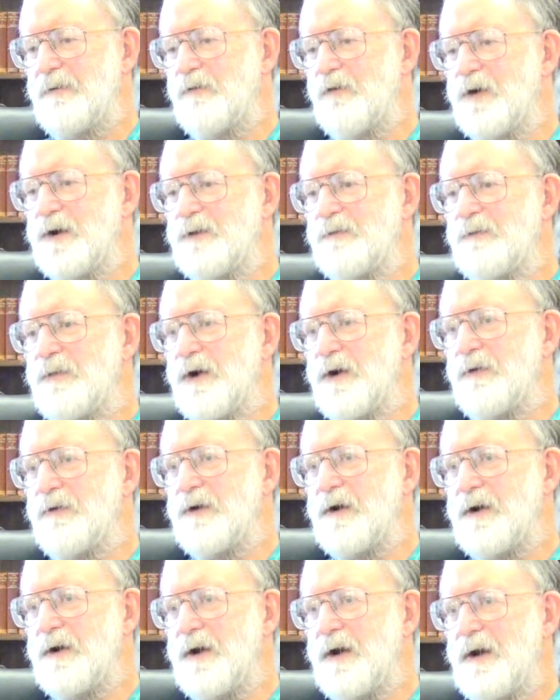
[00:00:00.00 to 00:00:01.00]
wooden
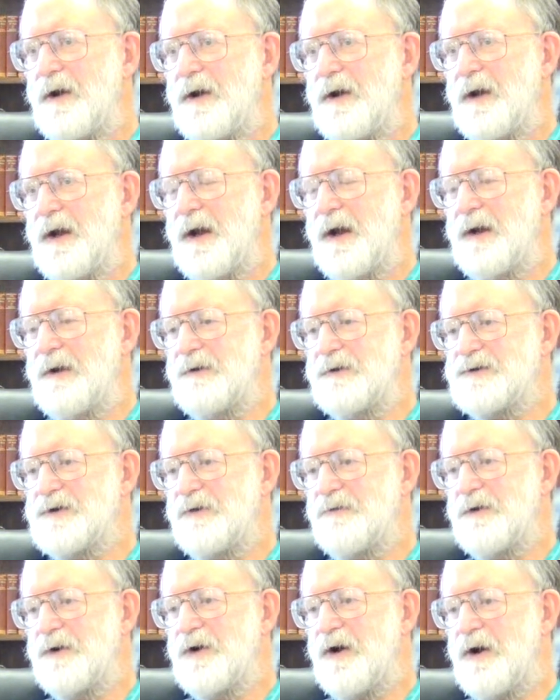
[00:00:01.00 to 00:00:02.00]
boat, and
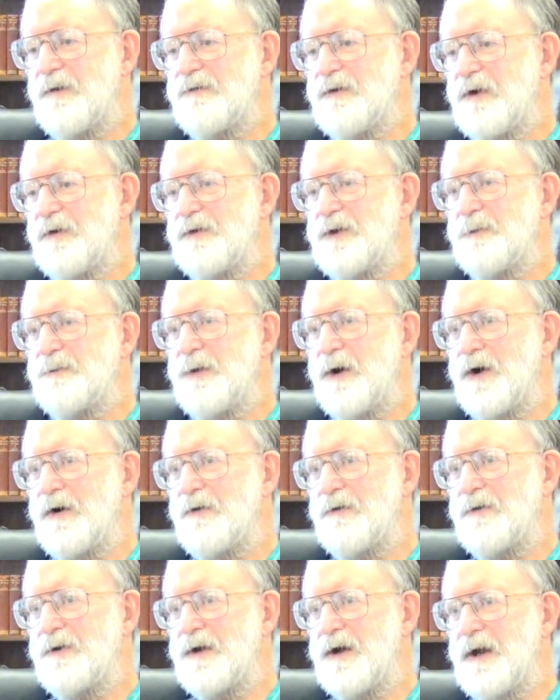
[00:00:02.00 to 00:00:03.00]
so we'd offload the
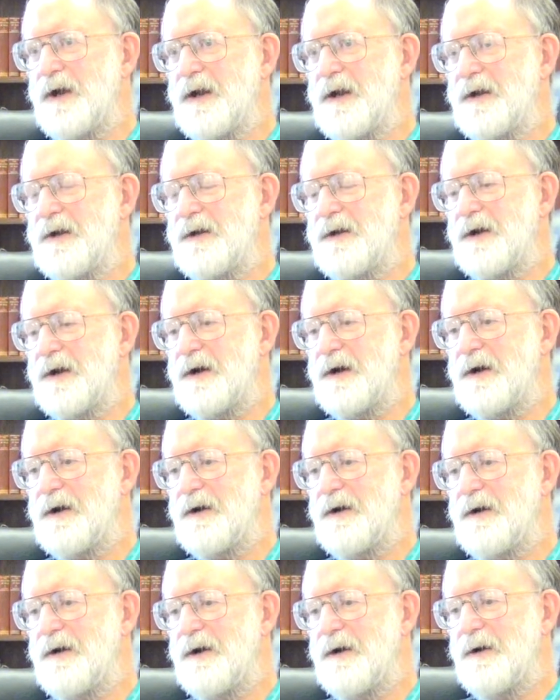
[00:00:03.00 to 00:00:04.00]
boat and
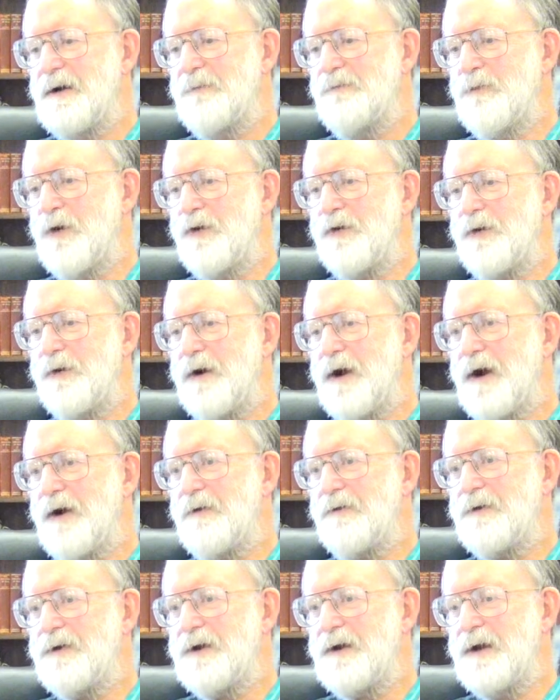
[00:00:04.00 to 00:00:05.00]
uh, motor
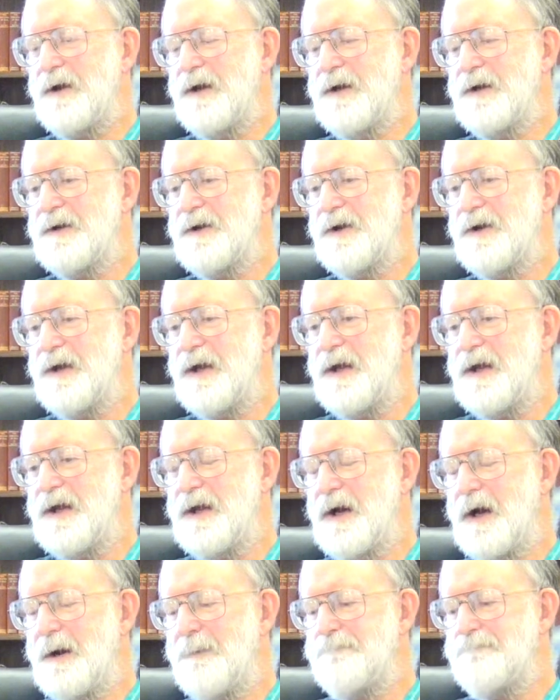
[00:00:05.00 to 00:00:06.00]
out into
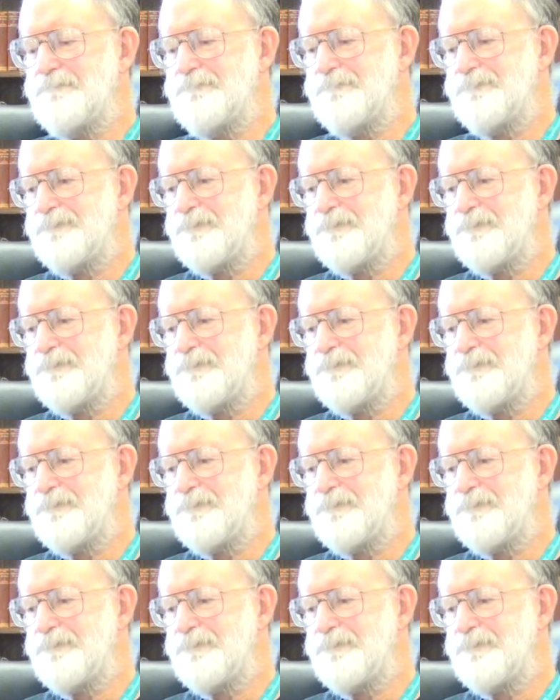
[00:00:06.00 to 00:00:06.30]
the, um,